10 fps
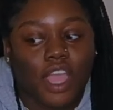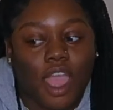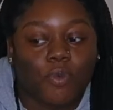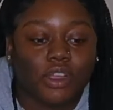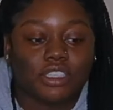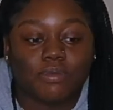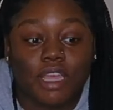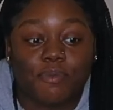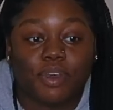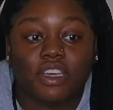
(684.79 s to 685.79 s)
I wear some
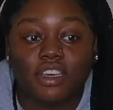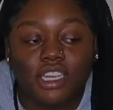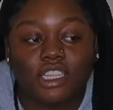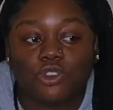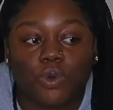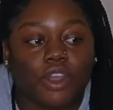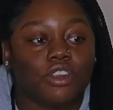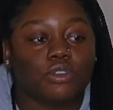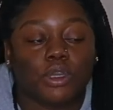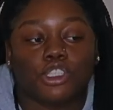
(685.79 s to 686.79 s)
type of hoodie,
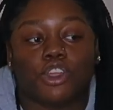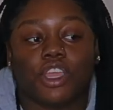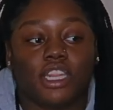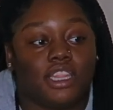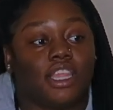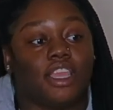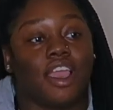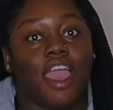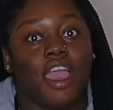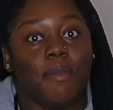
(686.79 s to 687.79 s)
sweater, sweatshirt,
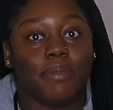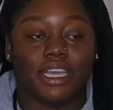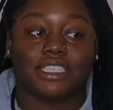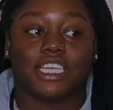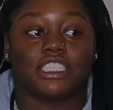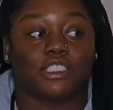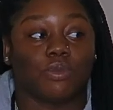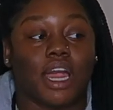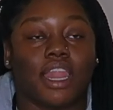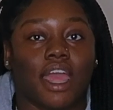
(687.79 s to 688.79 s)
anything, because that's just
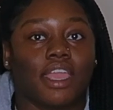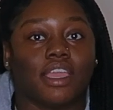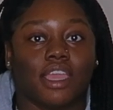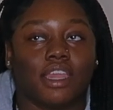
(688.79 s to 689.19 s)
what I like.